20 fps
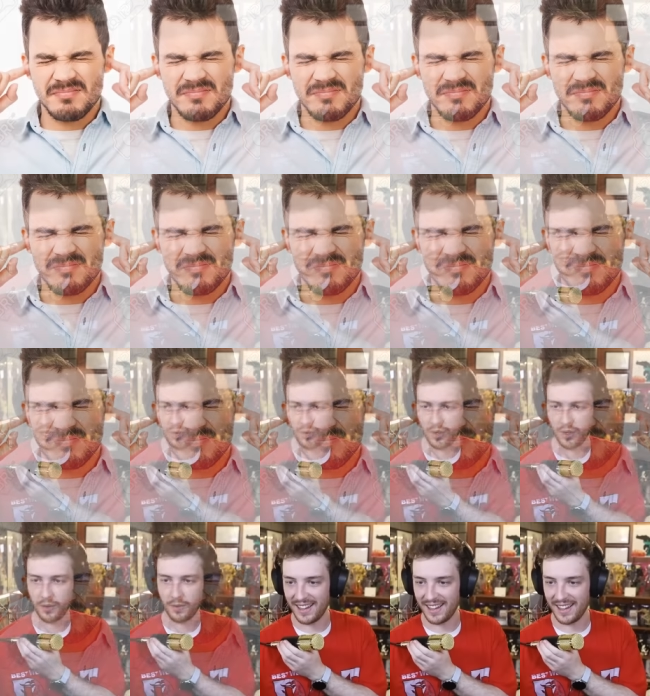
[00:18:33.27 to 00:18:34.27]
Okay,
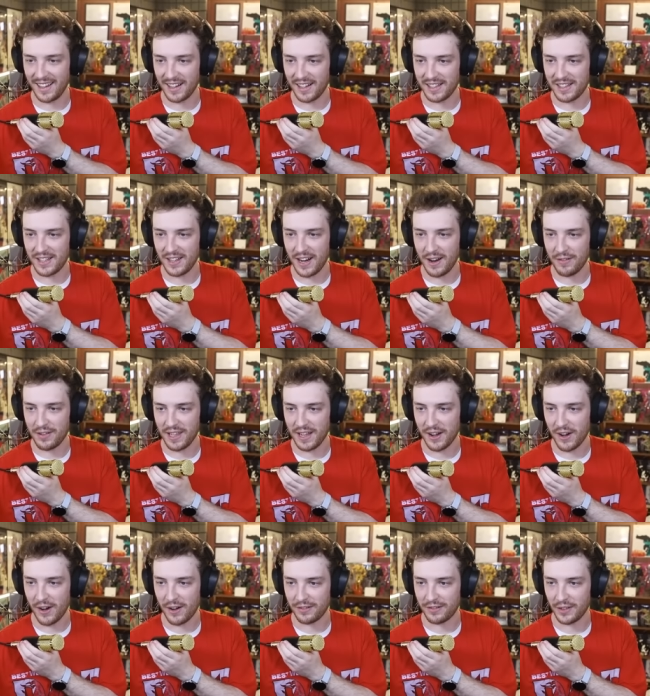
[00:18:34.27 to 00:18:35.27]
zero. I gotta turn everything
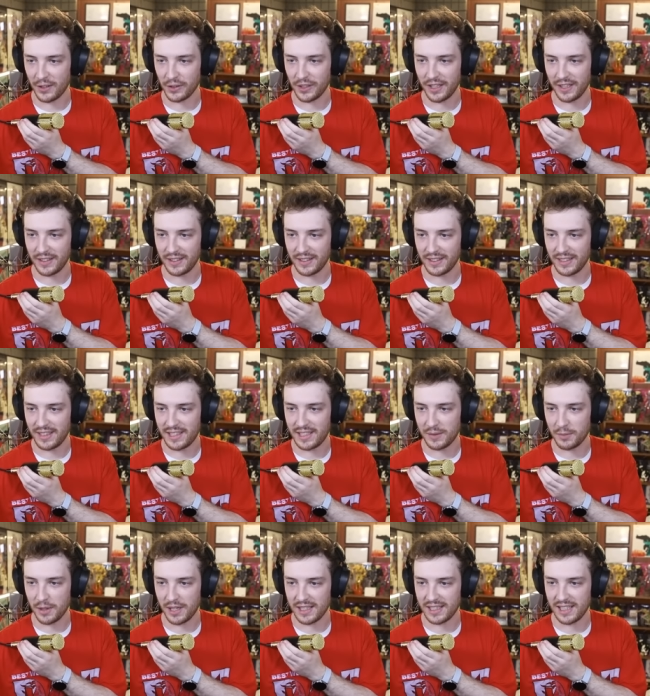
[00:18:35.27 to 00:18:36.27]
off, hold on. This is
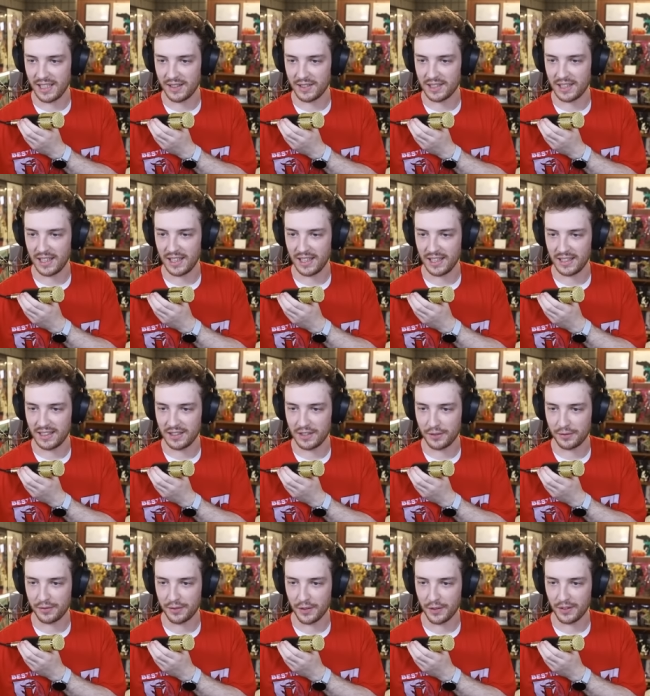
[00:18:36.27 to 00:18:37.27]
what it sounds like
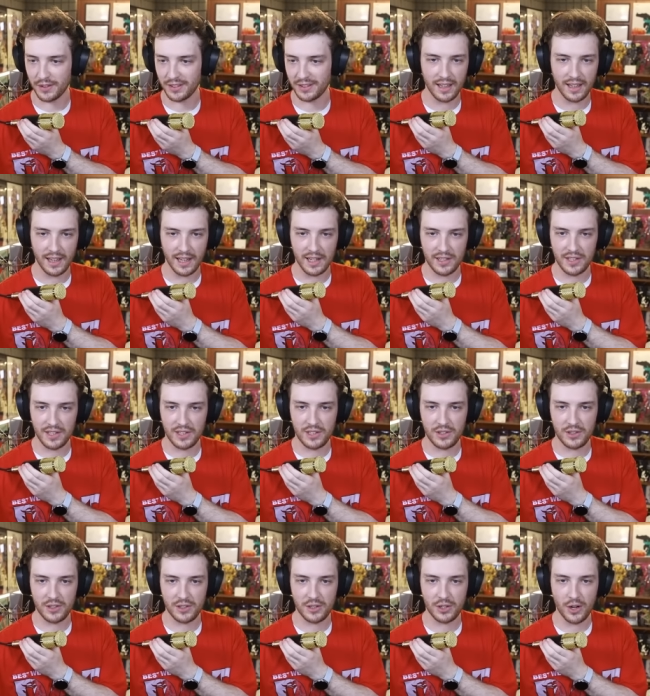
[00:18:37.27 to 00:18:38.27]
default. I guess this
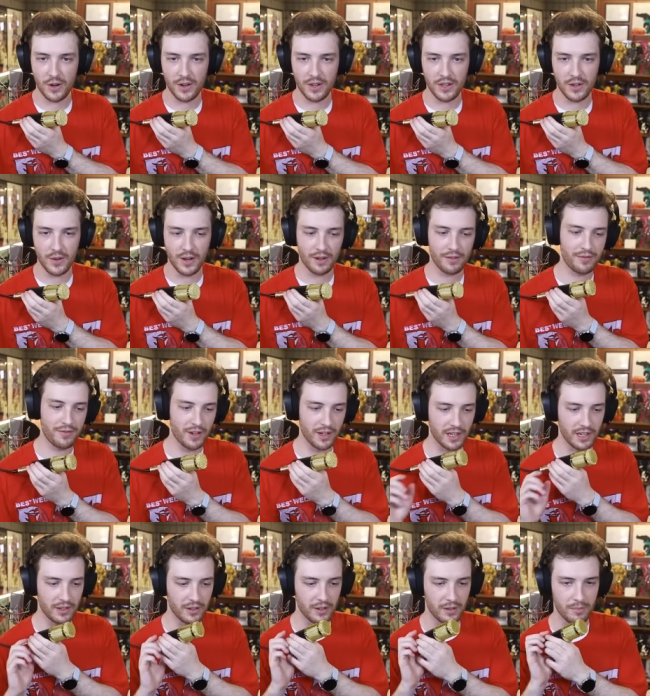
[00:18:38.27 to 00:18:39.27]
is just showing you how
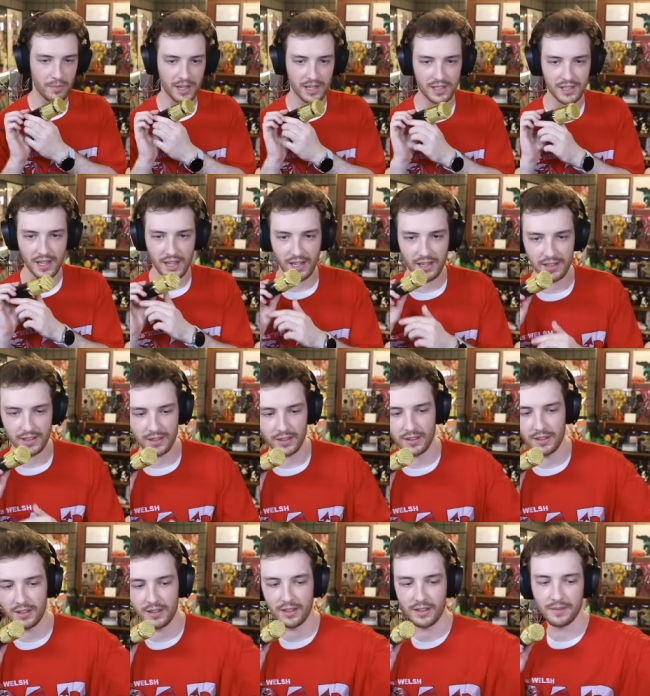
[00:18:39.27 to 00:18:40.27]
good my settings are,
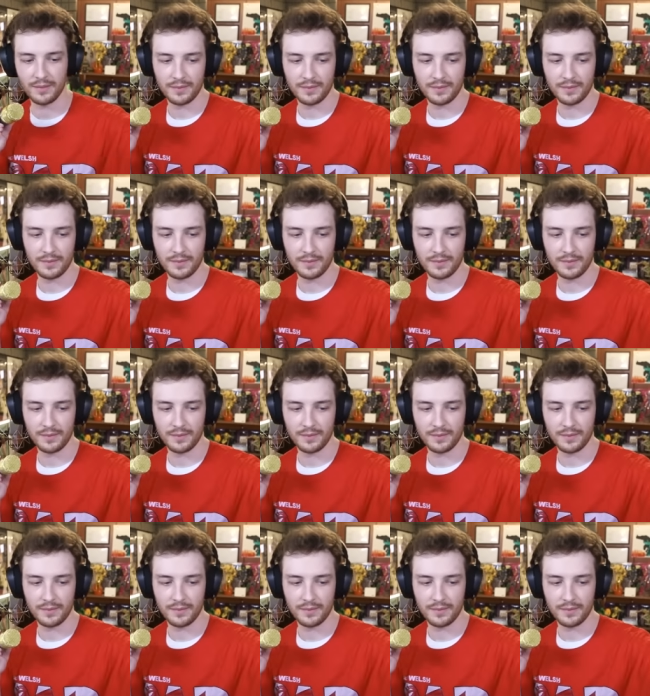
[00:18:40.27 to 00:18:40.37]
huh?